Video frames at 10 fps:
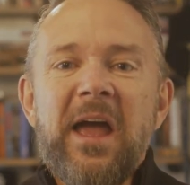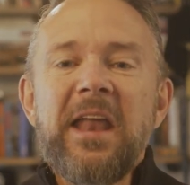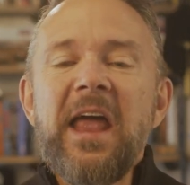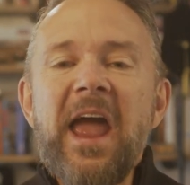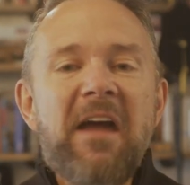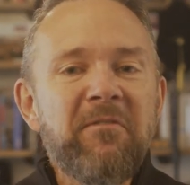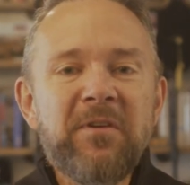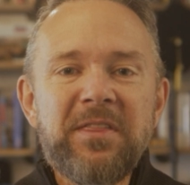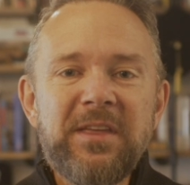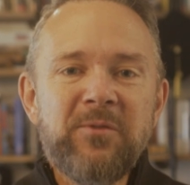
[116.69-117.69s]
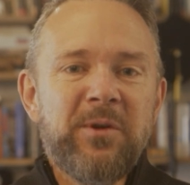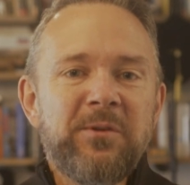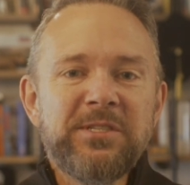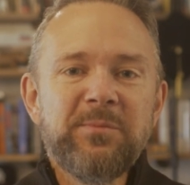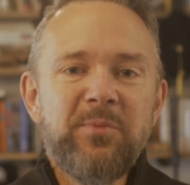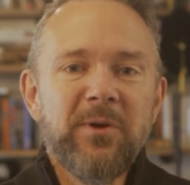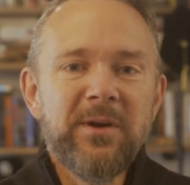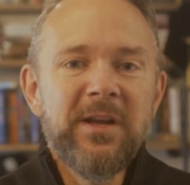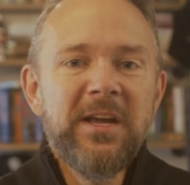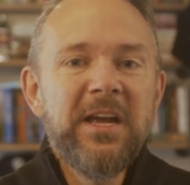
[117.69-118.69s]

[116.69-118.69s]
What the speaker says: and everything we support